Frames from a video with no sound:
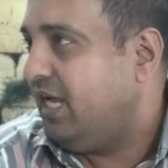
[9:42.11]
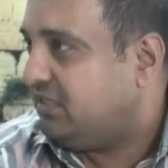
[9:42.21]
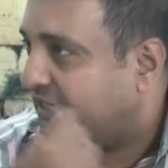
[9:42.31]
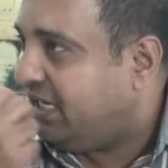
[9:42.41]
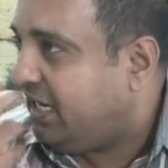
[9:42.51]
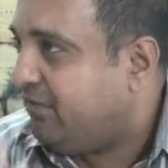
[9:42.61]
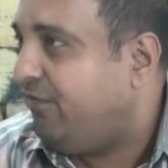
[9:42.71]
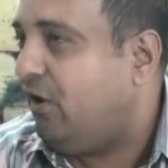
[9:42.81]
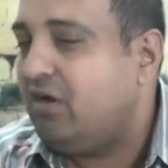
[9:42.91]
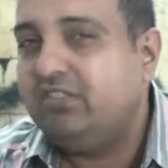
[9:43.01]
It's a Greek
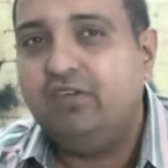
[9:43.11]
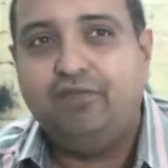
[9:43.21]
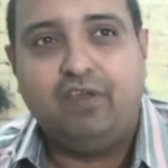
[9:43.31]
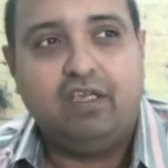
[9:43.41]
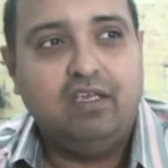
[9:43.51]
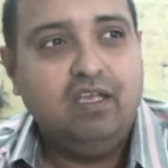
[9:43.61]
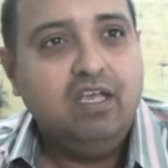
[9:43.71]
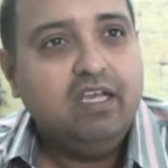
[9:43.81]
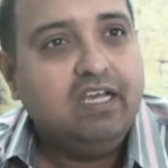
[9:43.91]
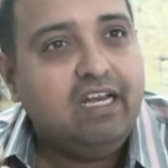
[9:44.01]
philosophy.
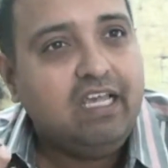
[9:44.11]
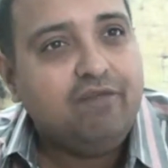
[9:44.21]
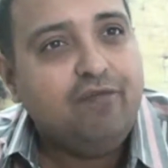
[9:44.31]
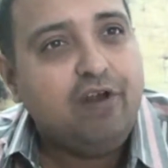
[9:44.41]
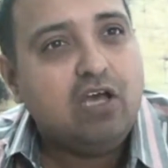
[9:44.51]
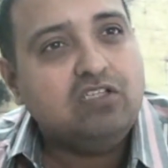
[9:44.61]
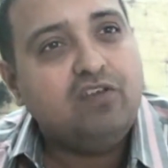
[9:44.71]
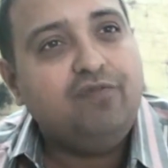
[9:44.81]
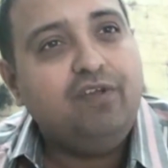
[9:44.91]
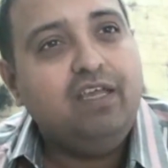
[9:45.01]
Greek
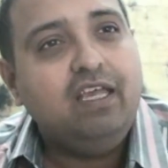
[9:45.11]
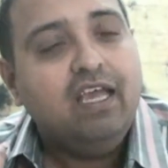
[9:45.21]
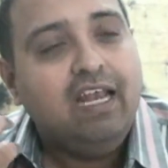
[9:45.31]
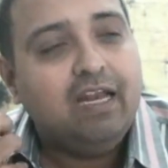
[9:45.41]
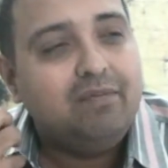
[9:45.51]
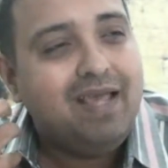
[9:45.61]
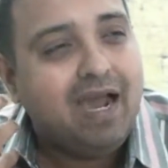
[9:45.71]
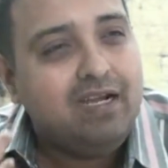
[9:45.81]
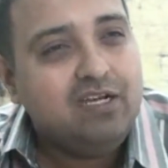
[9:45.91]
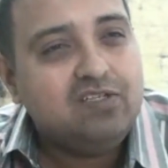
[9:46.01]
philosophy, let me
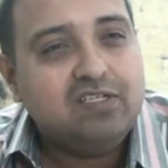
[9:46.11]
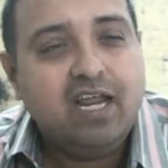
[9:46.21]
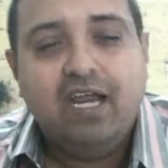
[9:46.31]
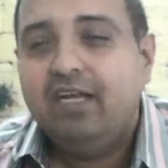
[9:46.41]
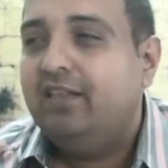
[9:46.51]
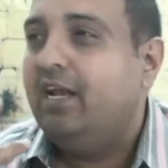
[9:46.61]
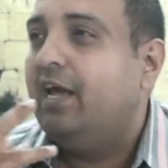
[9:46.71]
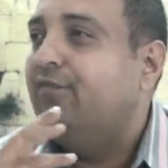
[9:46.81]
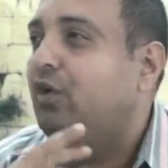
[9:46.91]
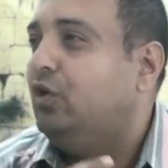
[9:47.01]
understand,
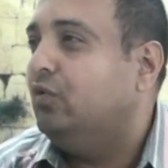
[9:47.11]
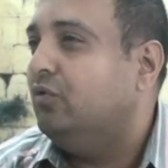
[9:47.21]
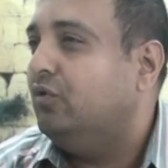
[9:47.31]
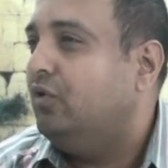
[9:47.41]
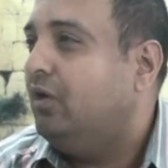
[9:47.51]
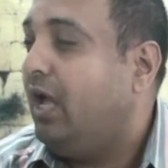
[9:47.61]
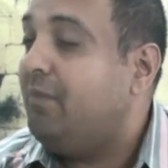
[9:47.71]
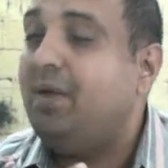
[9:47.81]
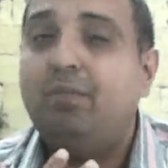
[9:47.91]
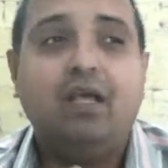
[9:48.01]
then I will do.
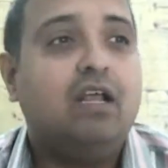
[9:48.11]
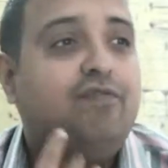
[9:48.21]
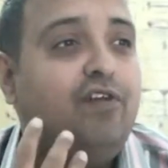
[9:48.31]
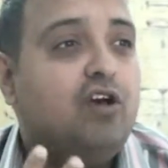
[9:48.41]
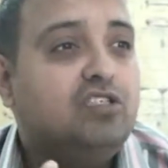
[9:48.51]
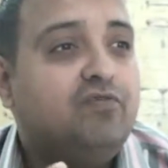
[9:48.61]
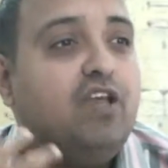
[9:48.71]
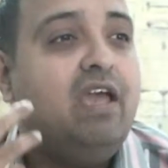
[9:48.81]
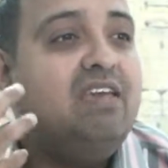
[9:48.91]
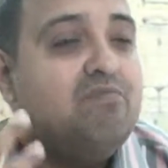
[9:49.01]
A biblical
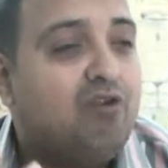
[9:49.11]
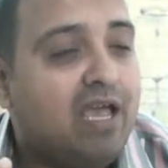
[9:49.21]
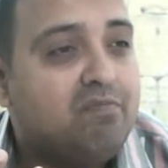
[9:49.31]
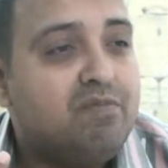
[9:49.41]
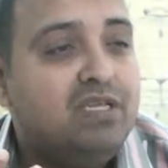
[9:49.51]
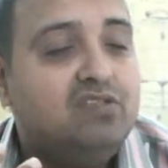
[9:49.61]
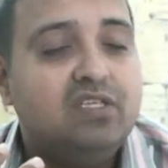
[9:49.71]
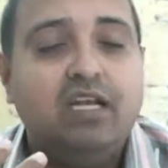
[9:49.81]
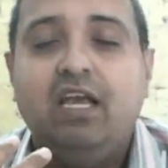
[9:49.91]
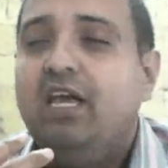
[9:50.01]
philosophy, a Hebraic
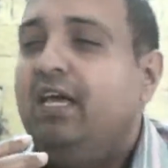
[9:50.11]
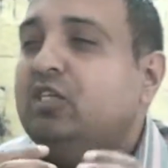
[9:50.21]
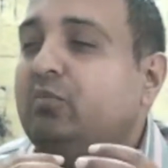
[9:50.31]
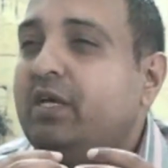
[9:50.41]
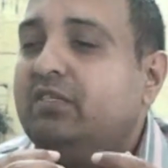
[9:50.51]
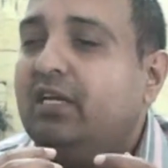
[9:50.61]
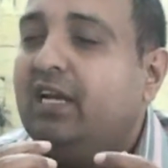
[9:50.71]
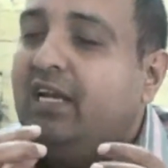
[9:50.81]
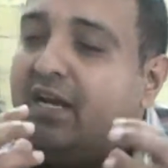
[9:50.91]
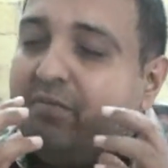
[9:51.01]
mindset, is
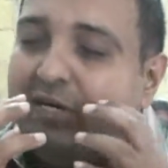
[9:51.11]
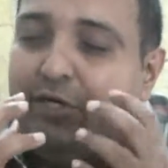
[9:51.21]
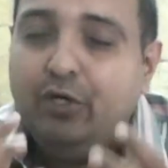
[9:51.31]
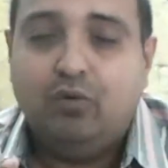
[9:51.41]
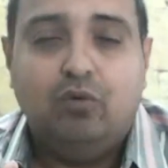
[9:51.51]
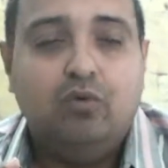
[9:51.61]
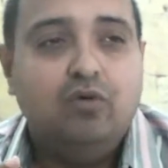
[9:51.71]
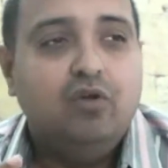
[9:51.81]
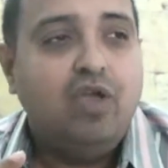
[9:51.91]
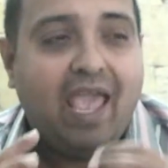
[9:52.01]
basically, let me do.
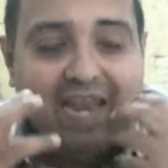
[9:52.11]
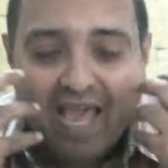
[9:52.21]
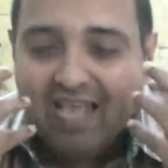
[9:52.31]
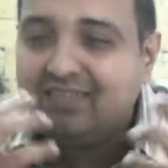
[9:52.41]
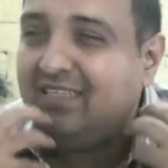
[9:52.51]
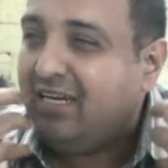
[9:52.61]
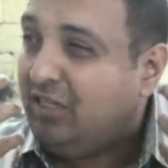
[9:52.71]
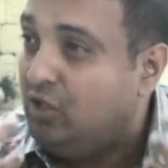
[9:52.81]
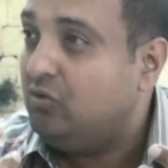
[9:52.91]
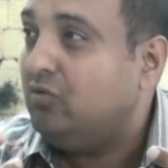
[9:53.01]
And as
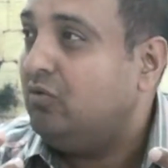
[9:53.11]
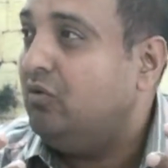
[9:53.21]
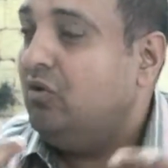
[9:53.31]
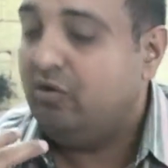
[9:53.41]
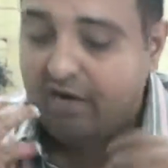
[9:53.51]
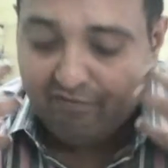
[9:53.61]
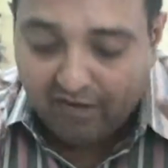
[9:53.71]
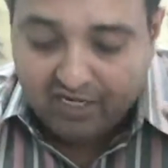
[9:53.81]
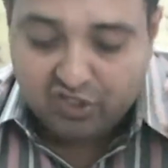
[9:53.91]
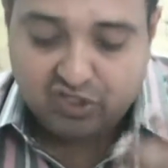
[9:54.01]
I do,
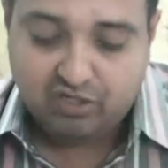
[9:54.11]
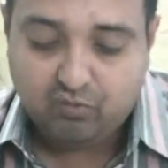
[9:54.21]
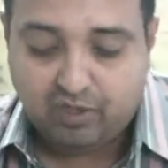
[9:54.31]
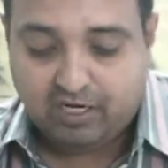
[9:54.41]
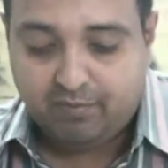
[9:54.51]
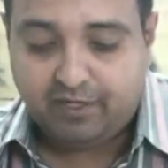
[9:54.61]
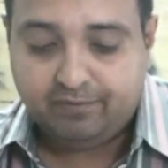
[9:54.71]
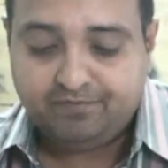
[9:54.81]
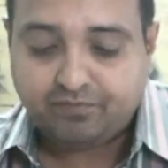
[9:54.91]
revelation will come in.